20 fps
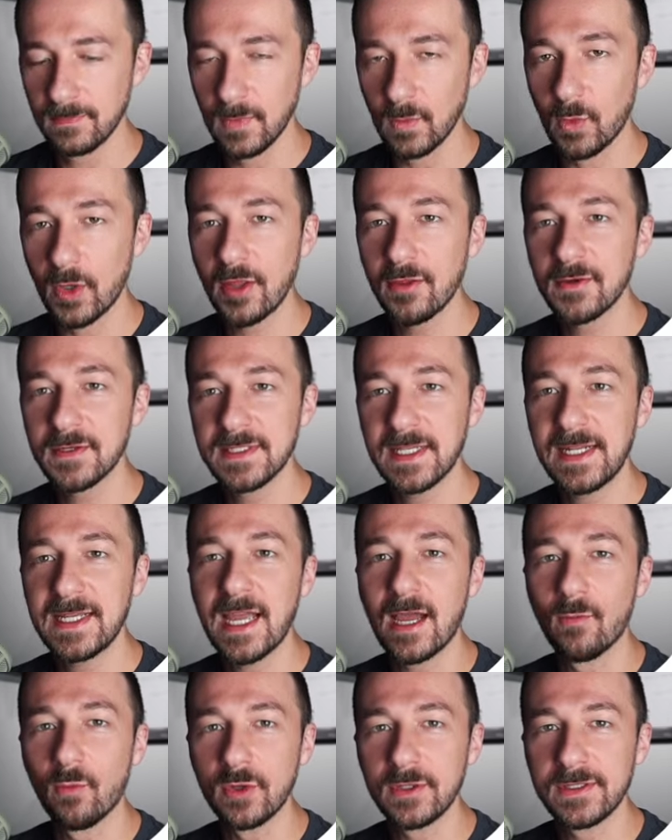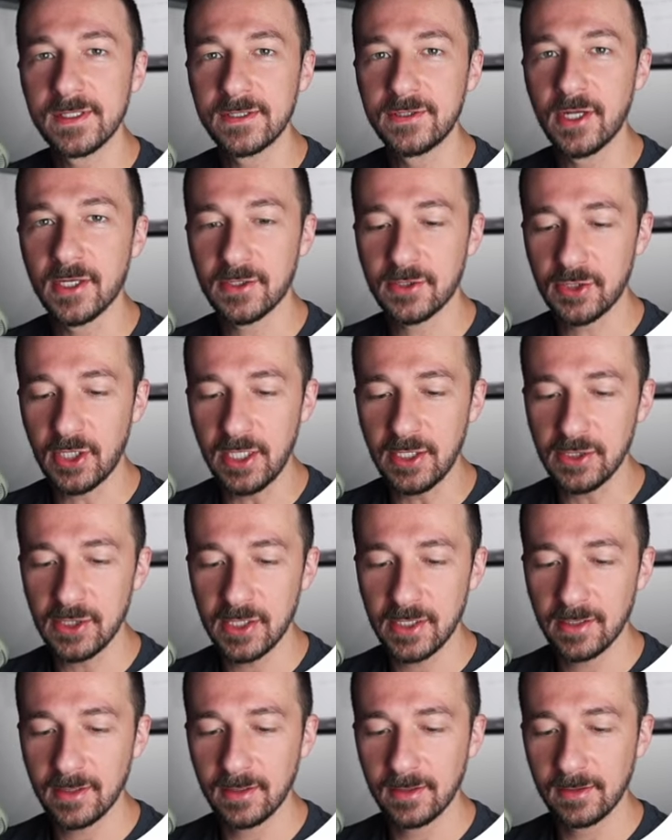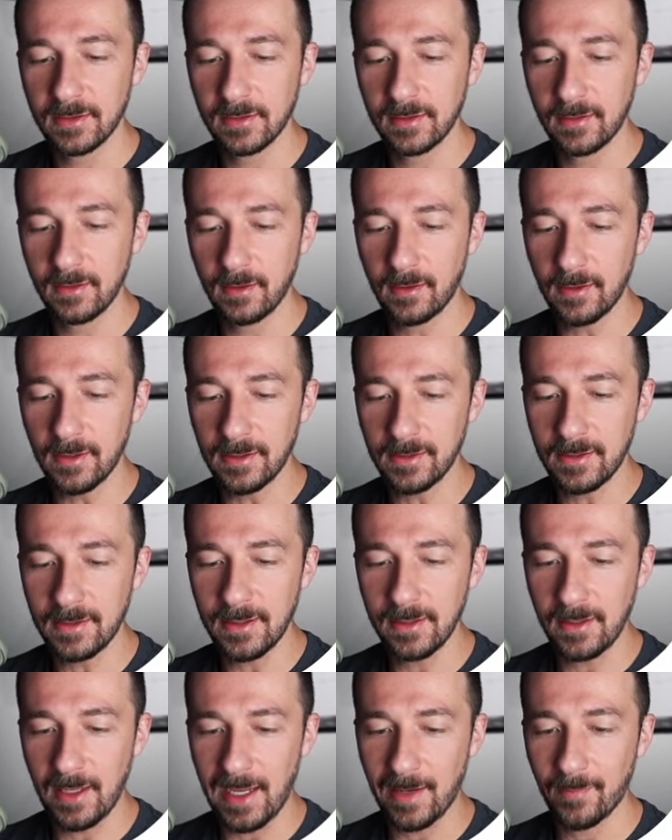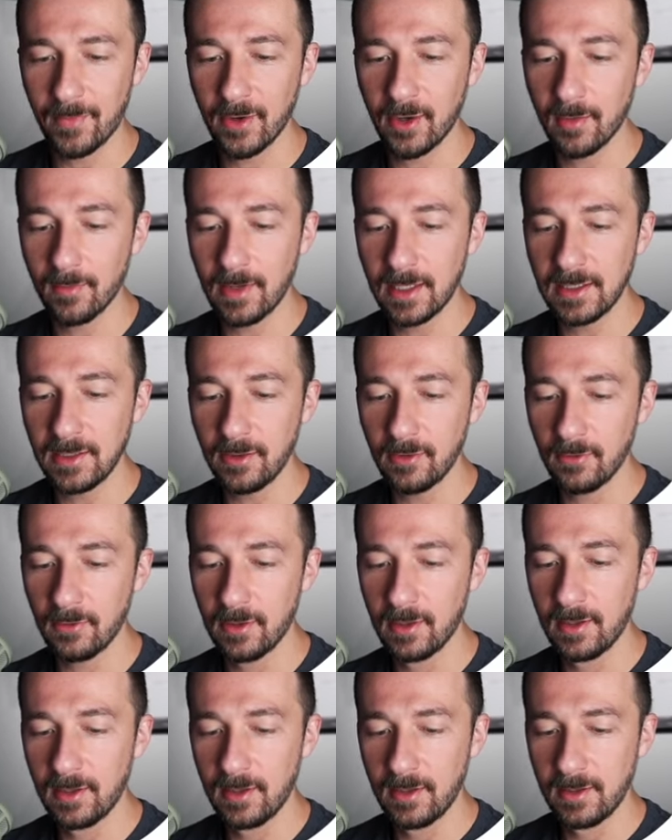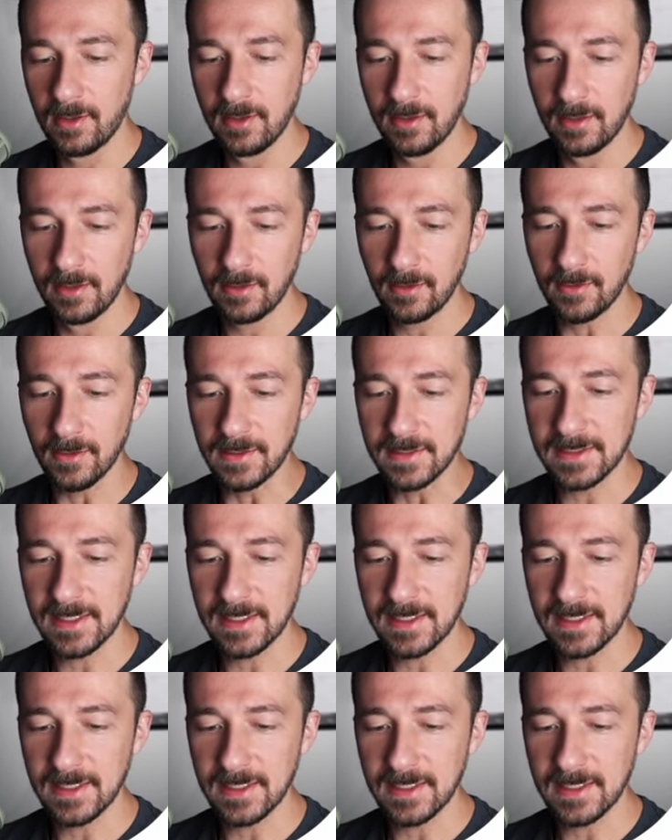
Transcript: One other setting I would suggest changing, click the hamburger menu, click